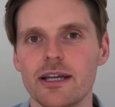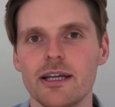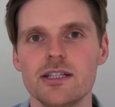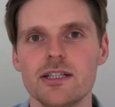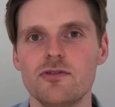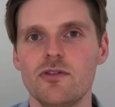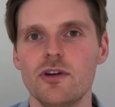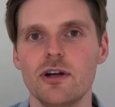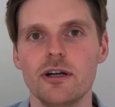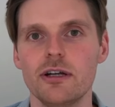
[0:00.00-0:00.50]
It's
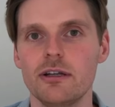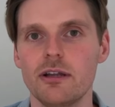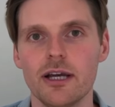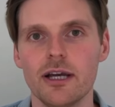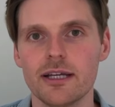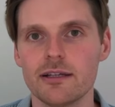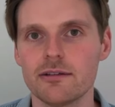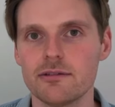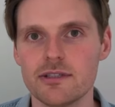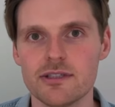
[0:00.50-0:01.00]
very
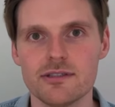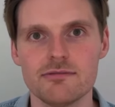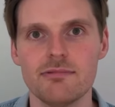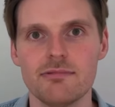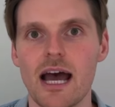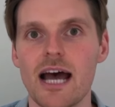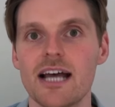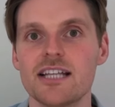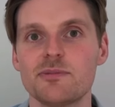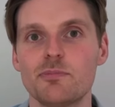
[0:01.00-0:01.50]
just
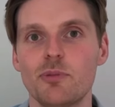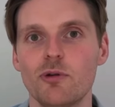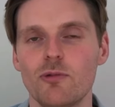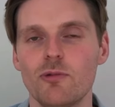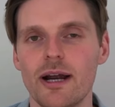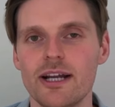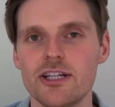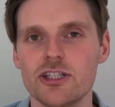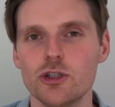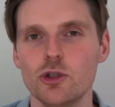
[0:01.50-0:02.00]

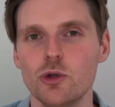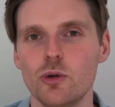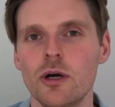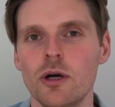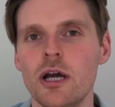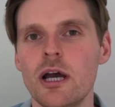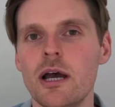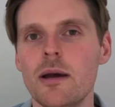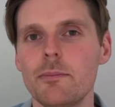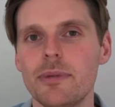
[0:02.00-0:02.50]
aspirational,
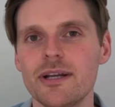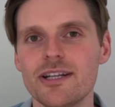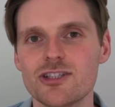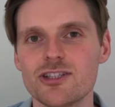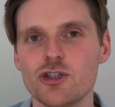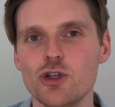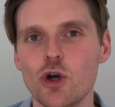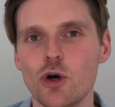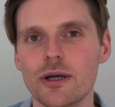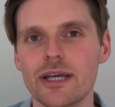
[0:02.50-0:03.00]
but
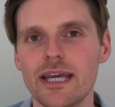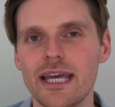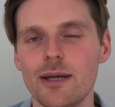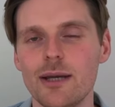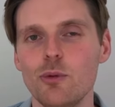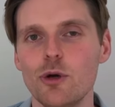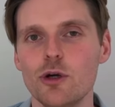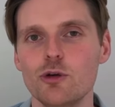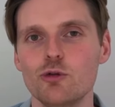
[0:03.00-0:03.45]
it's not keyword